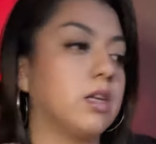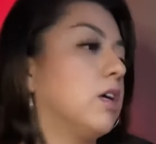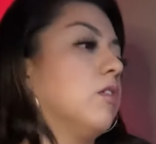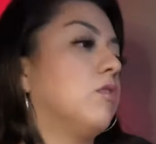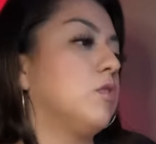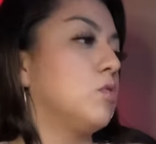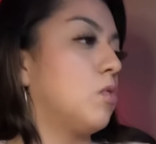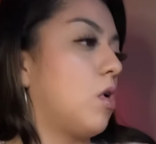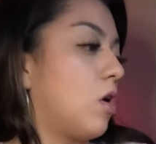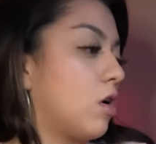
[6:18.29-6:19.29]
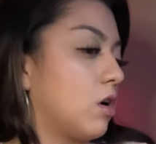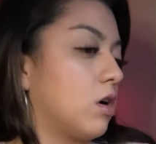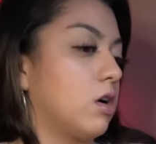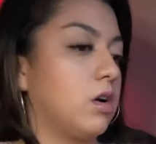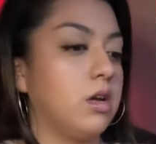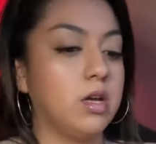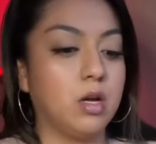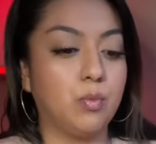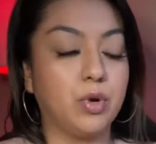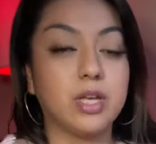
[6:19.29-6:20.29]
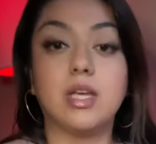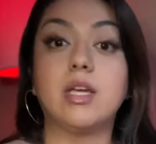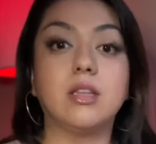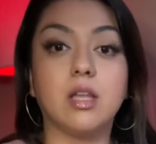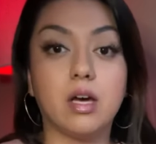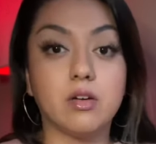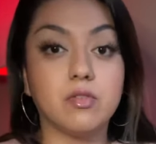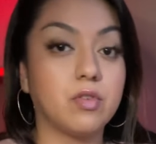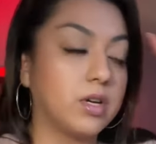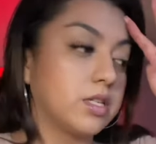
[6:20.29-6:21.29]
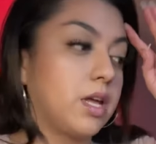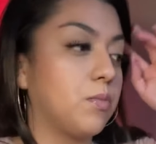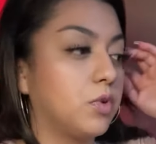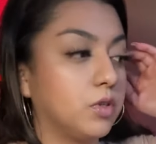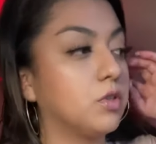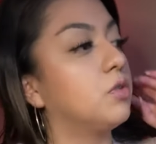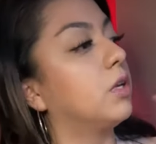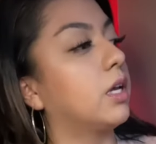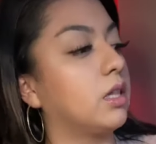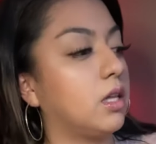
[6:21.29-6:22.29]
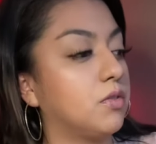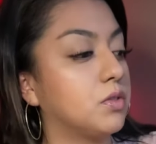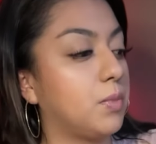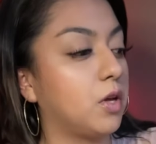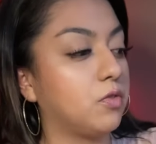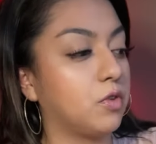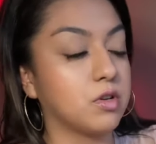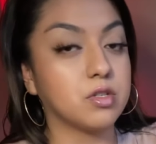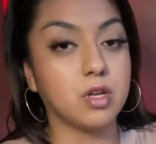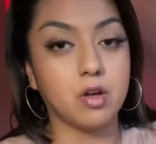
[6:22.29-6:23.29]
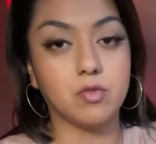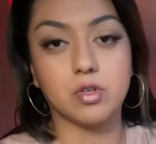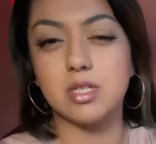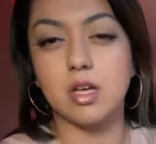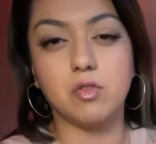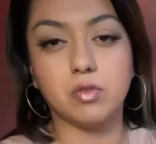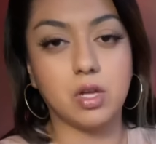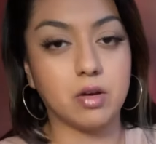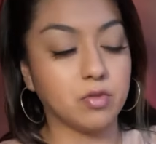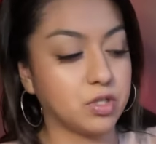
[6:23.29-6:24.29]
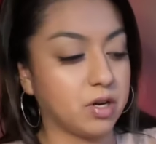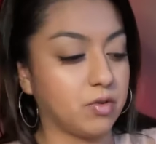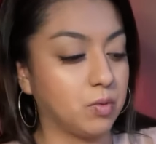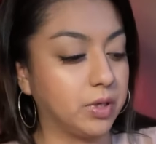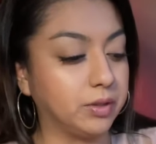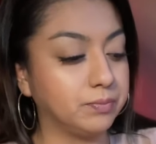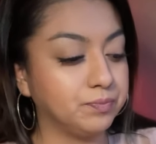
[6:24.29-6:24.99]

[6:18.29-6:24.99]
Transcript: If you are bringing in love, for example, you're doing a love spell for yourself or self-love, whichever one,